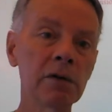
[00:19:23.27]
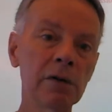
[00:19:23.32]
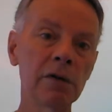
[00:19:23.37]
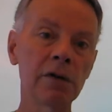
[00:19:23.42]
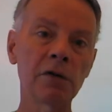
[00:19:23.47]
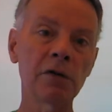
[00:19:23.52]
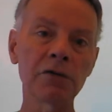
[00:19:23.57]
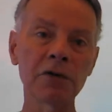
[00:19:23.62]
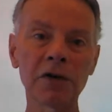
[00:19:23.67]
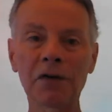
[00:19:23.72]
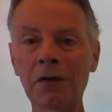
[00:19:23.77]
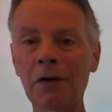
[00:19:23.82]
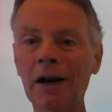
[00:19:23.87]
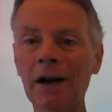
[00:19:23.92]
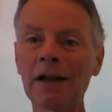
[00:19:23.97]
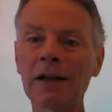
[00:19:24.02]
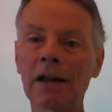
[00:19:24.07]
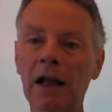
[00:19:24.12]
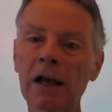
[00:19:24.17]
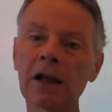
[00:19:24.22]
Don't just
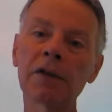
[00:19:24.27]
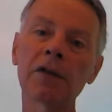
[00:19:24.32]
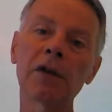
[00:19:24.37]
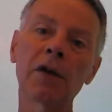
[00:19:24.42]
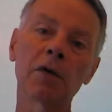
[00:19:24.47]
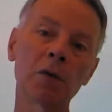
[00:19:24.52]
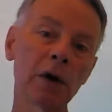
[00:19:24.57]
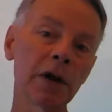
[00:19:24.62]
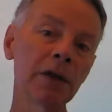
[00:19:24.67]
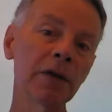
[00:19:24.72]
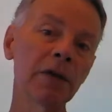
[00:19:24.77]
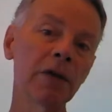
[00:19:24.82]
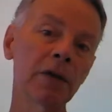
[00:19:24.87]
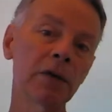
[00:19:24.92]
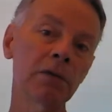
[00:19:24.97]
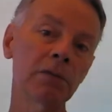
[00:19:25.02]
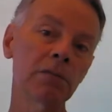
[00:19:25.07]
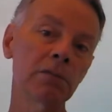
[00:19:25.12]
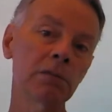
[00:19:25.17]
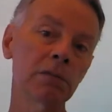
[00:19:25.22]
write length and width,
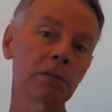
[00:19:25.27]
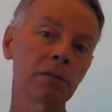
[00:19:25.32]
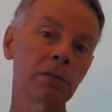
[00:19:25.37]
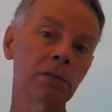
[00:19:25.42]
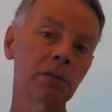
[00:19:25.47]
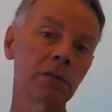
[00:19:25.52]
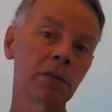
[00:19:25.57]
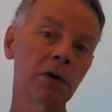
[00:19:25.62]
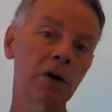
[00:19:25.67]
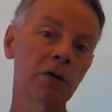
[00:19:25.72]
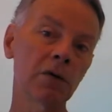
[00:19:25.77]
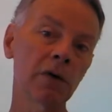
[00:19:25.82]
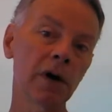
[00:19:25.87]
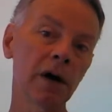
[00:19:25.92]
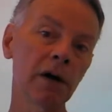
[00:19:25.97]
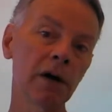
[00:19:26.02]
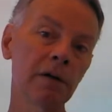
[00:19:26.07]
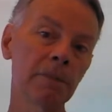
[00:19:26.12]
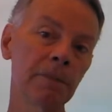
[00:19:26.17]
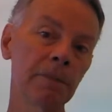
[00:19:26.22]

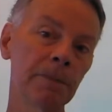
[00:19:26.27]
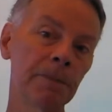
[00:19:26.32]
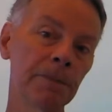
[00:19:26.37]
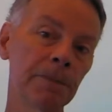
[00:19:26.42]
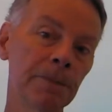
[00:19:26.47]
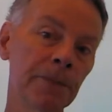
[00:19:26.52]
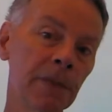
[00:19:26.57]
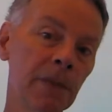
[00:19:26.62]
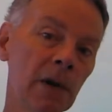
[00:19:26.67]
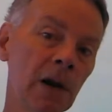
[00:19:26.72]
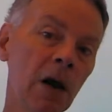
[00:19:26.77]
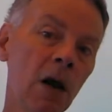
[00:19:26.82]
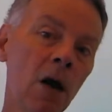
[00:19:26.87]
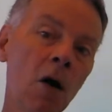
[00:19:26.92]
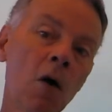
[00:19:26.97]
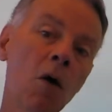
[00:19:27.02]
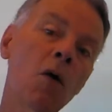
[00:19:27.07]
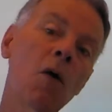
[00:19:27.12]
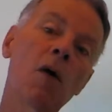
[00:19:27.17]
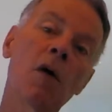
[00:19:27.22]
okay?
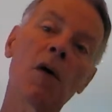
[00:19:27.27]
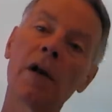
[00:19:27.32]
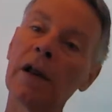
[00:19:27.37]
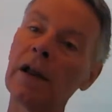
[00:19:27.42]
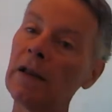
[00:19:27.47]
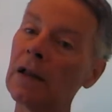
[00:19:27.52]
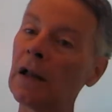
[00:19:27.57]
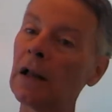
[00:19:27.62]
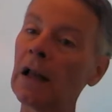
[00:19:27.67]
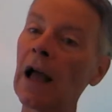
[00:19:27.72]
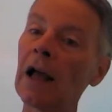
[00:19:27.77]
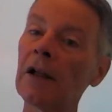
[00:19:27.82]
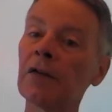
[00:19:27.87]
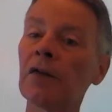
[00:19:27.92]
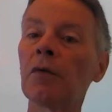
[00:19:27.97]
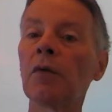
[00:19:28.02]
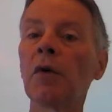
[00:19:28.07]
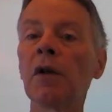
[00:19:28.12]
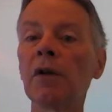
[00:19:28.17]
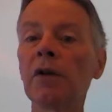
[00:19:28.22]
Or in the last
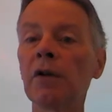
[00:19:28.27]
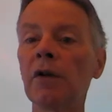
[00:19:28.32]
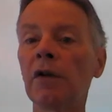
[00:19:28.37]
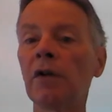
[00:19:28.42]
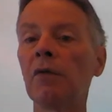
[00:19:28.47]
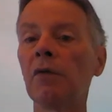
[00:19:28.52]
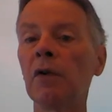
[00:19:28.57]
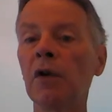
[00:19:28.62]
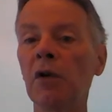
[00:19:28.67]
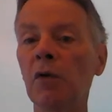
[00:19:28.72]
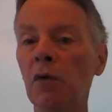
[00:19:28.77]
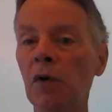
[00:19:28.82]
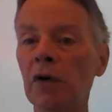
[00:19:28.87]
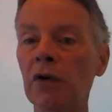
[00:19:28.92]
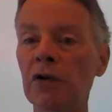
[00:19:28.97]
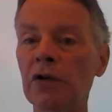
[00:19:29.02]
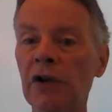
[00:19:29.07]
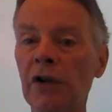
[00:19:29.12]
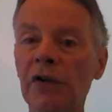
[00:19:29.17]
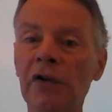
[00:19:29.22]
one, you
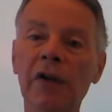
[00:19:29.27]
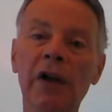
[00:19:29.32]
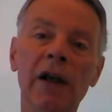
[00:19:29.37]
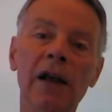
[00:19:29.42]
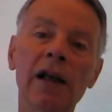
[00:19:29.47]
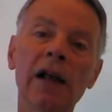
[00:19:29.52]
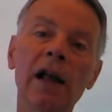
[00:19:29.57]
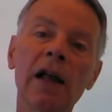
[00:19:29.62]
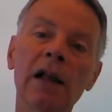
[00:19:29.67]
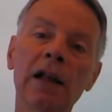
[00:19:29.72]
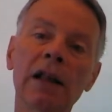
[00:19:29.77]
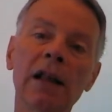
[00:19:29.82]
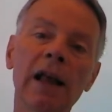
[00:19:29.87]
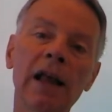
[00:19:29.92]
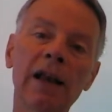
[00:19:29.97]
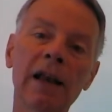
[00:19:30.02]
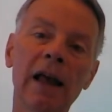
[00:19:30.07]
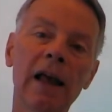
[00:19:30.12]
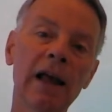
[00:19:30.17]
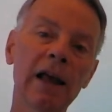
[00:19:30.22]
wouldn't just say,
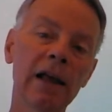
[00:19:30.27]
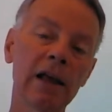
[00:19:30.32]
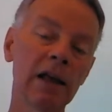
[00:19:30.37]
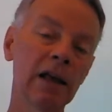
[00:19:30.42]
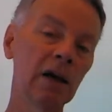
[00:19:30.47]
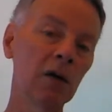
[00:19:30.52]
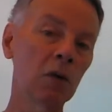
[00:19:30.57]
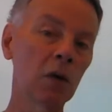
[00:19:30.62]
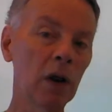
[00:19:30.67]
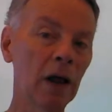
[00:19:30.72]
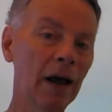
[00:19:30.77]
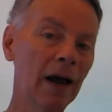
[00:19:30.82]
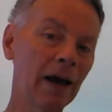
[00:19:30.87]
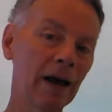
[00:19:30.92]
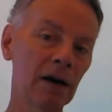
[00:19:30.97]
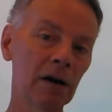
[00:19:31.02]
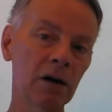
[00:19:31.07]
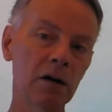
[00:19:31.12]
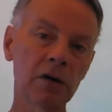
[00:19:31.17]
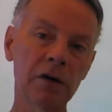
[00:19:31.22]
let A equal
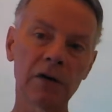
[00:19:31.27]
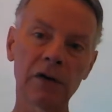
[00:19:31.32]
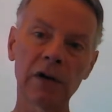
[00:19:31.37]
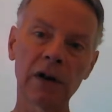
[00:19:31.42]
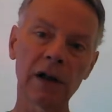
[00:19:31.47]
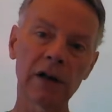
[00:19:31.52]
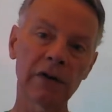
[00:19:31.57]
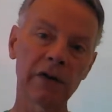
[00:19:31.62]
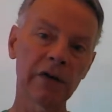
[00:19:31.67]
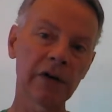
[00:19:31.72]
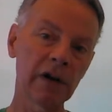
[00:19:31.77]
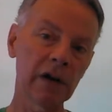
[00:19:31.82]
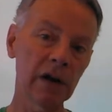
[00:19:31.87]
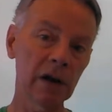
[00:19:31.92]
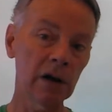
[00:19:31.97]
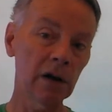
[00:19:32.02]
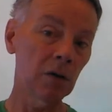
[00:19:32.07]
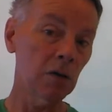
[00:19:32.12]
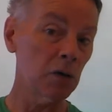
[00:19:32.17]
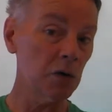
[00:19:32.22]
adults, let C
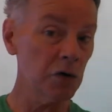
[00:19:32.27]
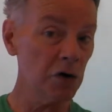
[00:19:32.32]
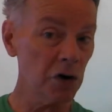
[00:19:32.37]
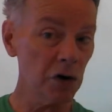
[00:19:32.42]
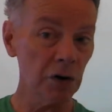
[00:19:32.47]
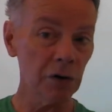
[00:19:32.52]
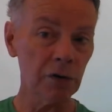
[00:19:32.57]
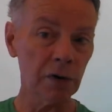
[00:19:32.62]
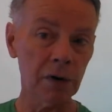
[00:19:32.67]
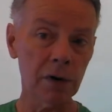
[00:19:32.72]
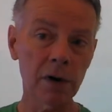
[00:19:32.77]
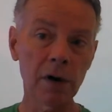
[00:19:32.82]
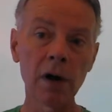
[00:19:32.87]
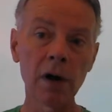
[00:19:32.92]
equal children,